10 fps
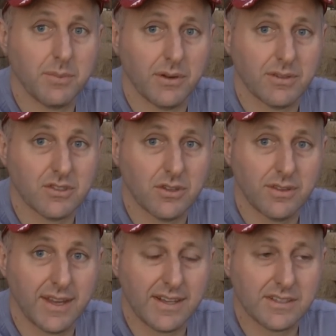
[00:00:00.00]
bow is
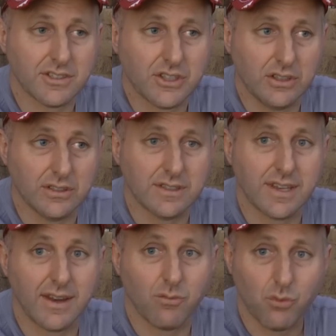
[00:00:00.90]

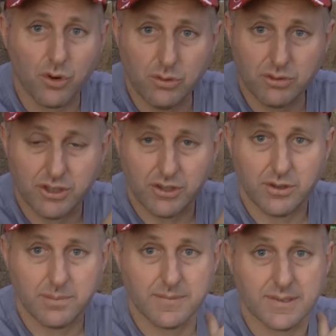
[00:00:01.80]
$2,000, in real
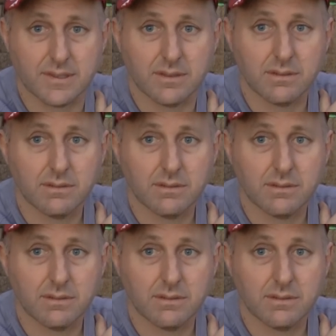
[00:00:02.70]
terms,